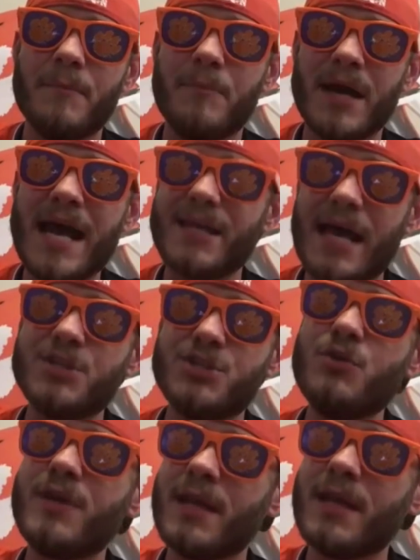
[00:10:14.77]
But I
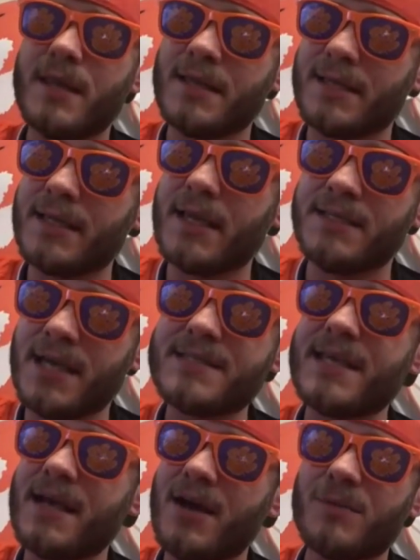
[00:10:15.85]
do get it does
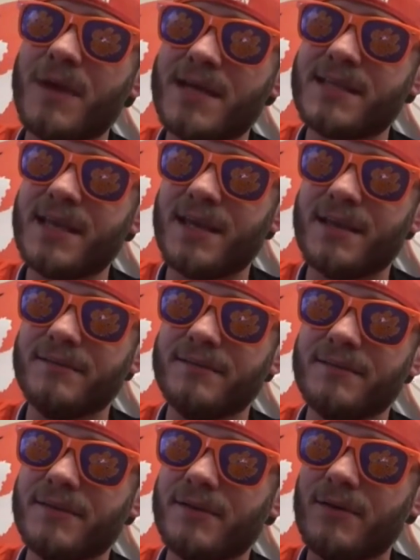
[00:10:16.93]
get under my skin
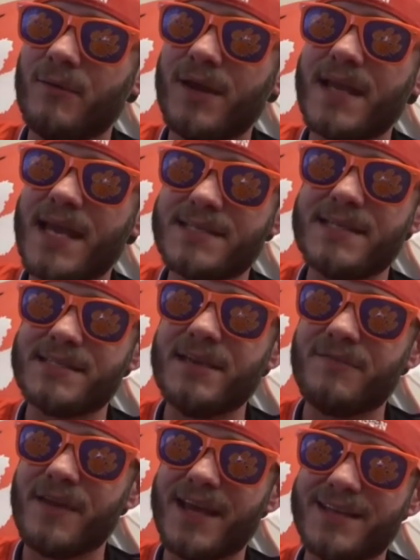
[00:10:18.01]
when SEC
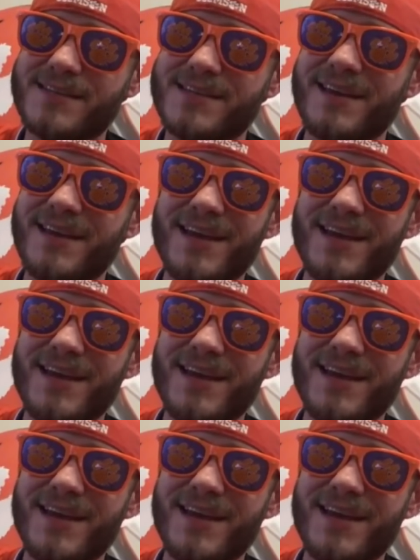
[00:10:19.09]
fans